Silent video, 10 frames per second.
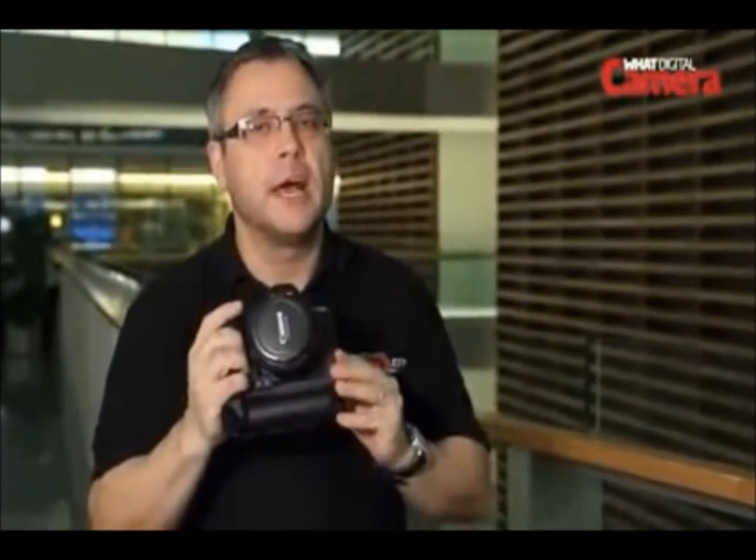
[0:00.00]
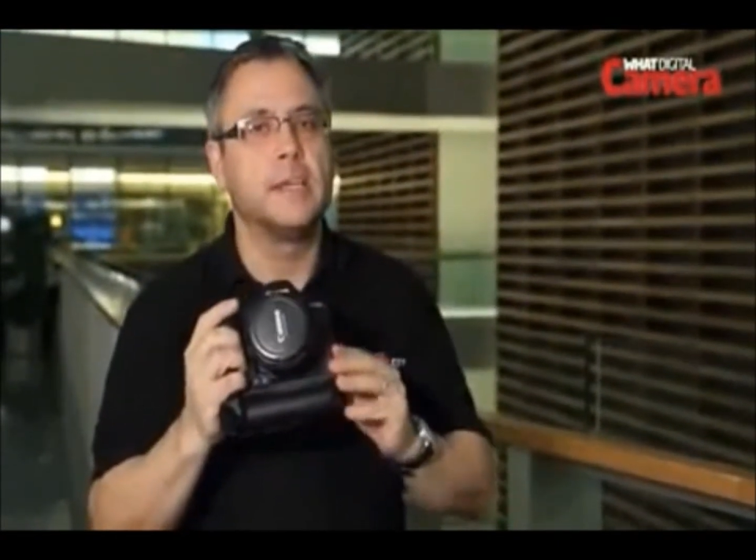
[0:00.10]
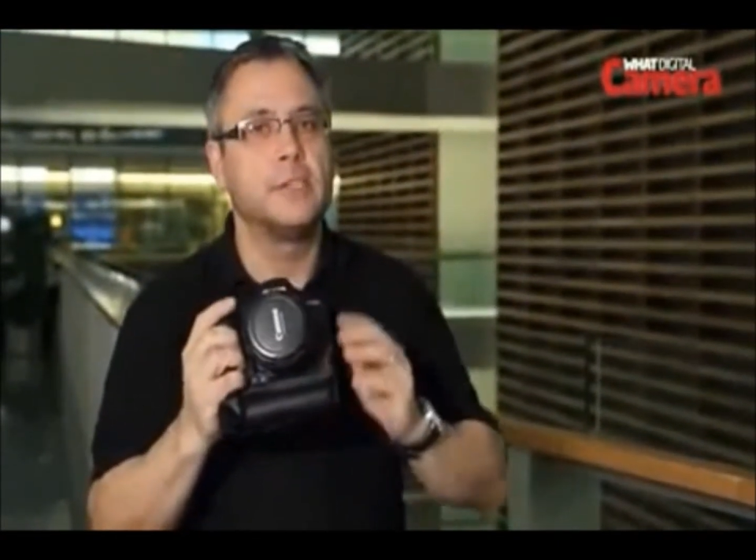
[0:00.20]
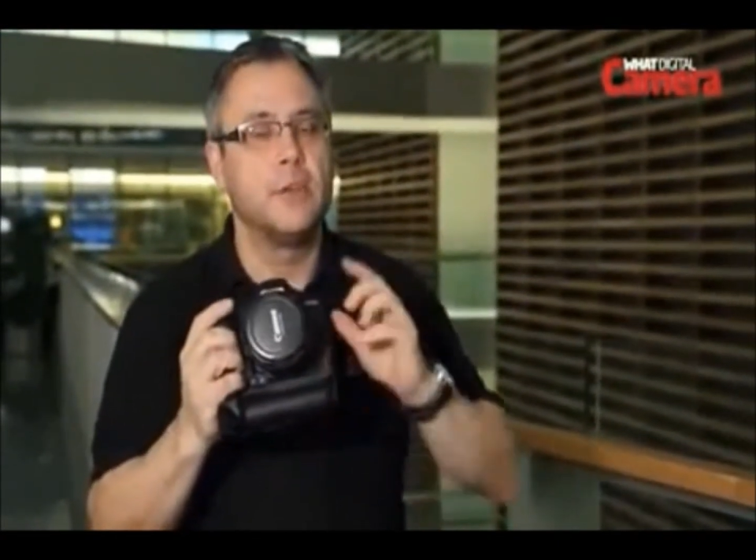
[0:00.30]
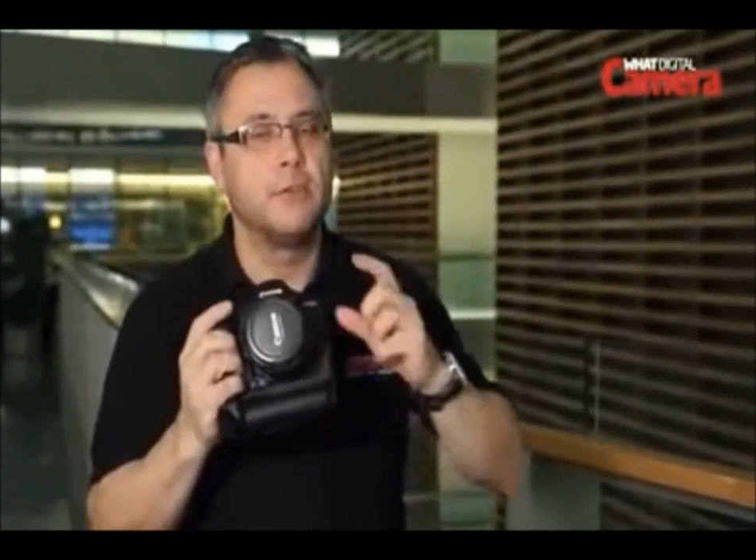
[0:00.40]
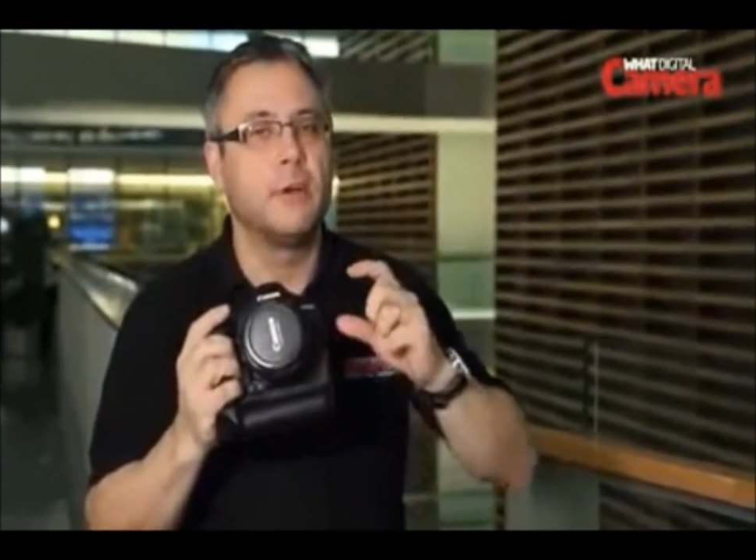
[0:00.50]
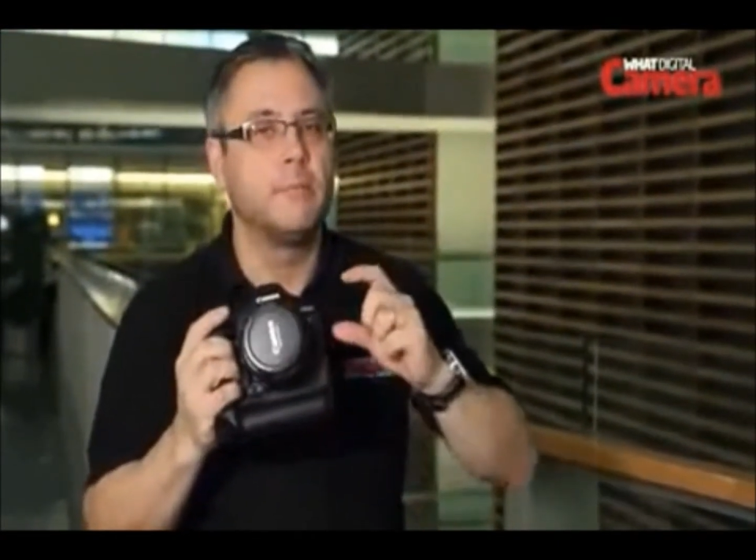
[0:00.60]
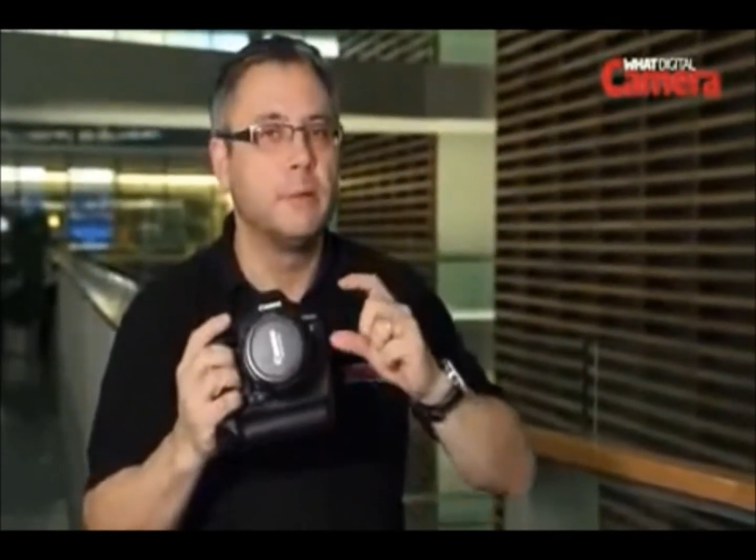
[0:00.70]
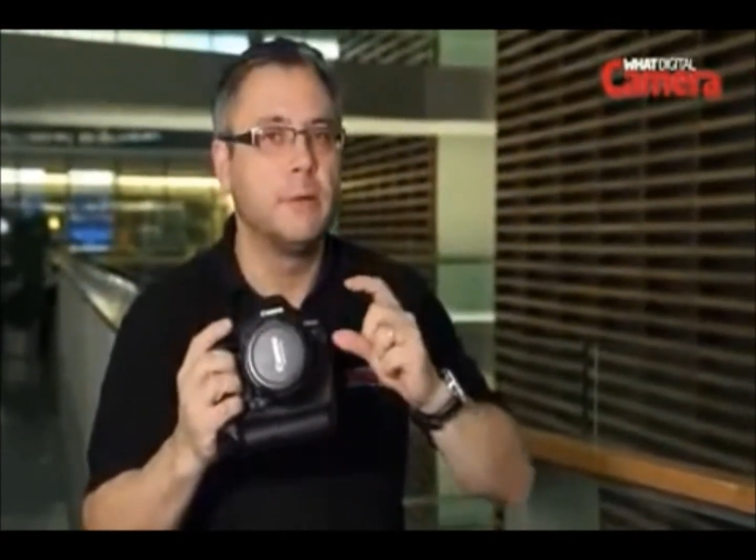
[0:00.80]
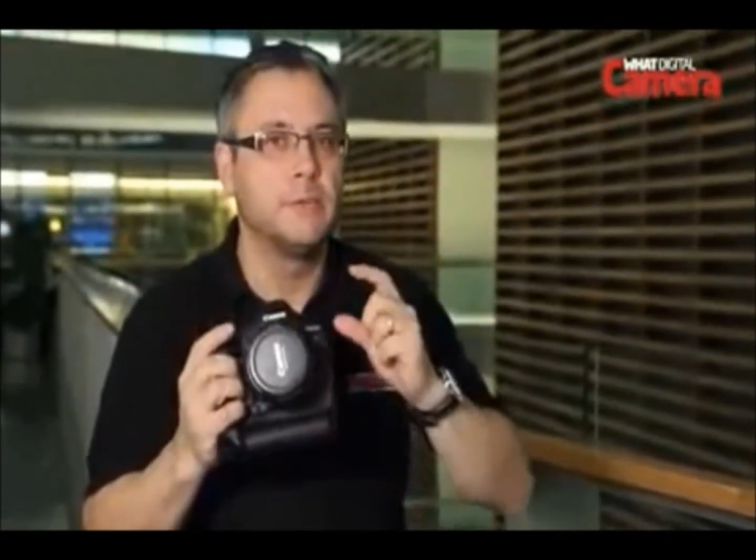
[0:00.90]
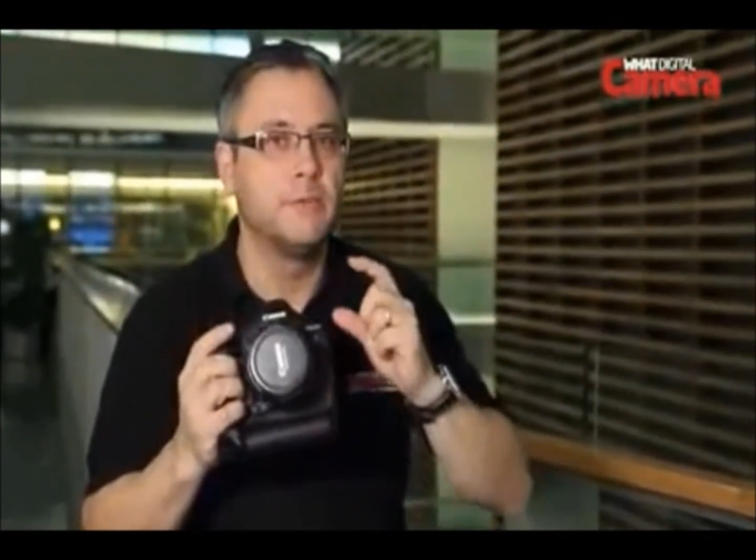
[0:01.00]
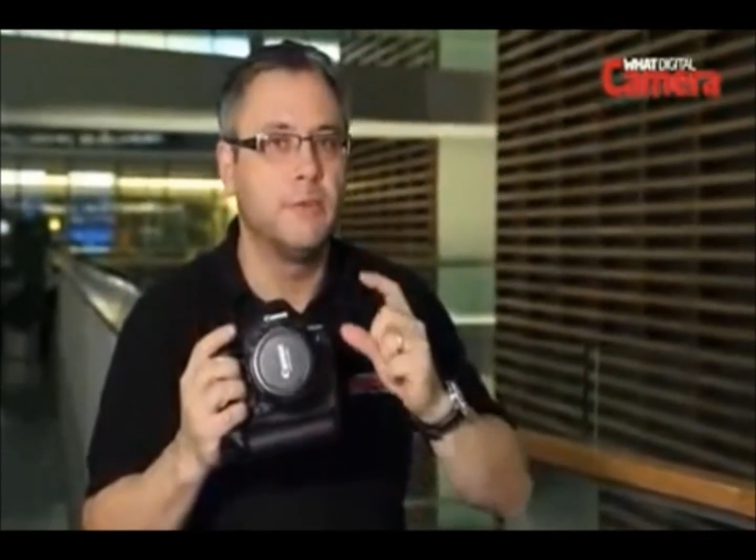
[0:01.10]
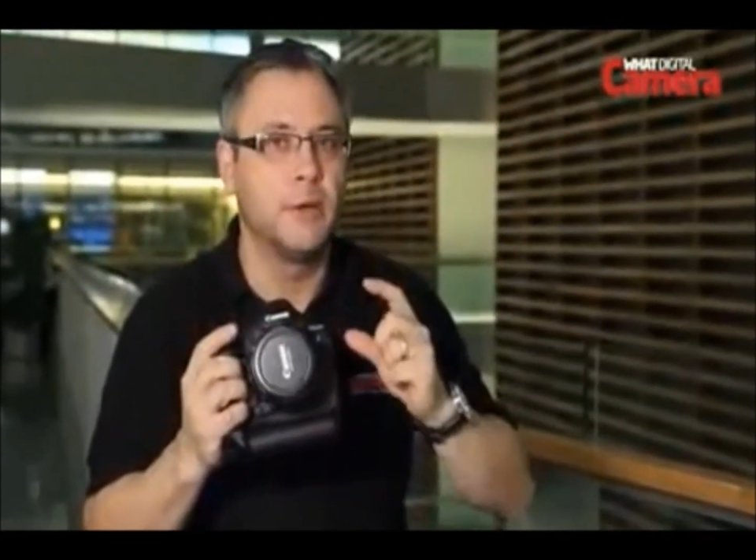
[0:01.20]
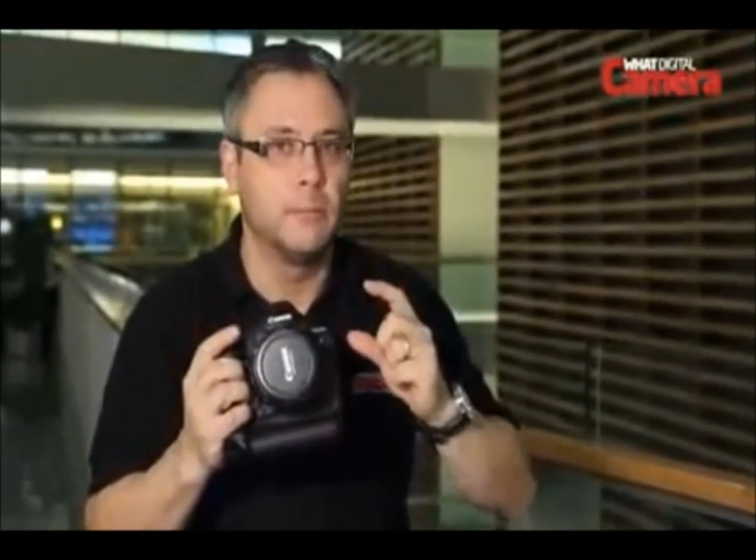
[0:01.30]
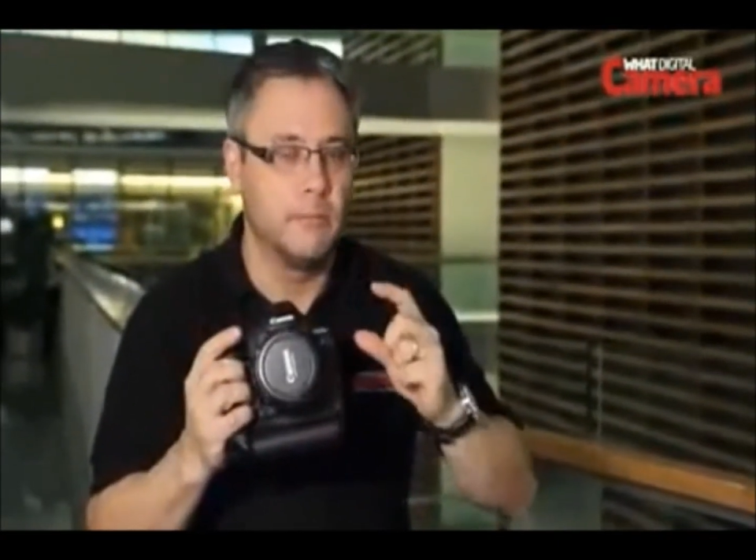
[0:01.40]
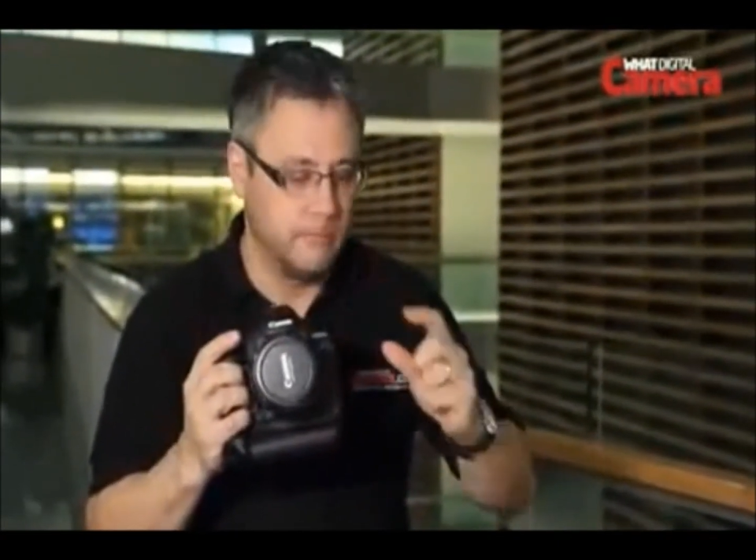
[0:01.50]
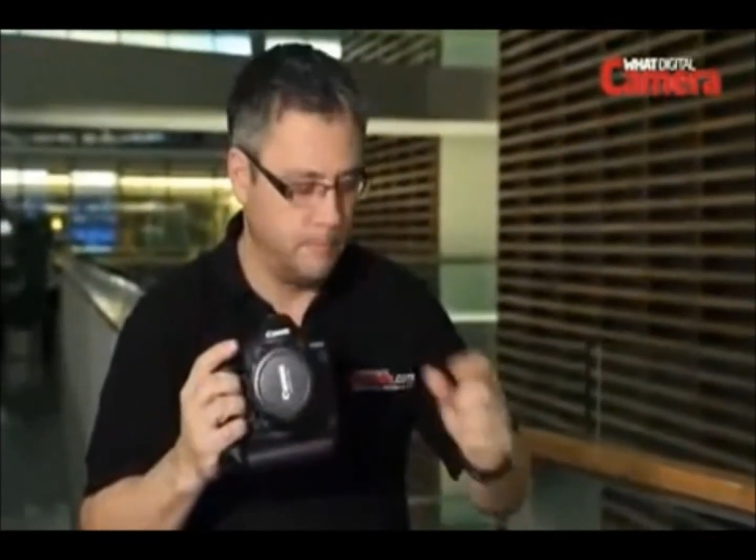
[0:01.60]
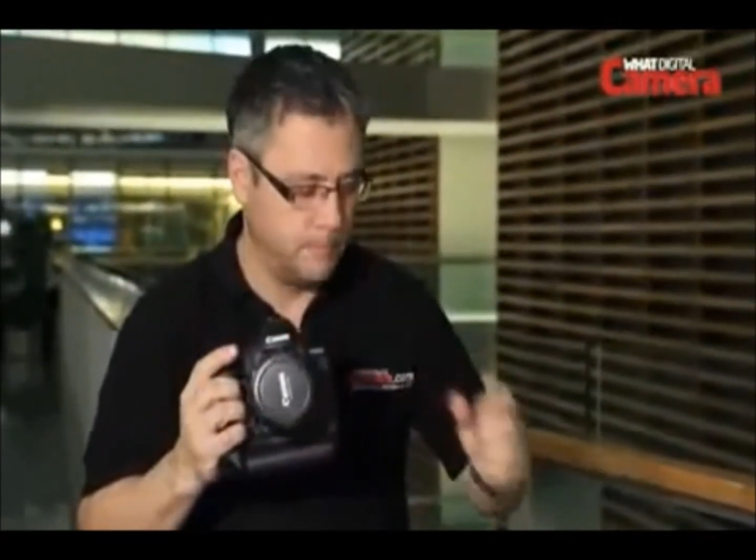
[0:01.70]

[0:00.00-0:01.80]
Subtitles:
as 35 millimeter film,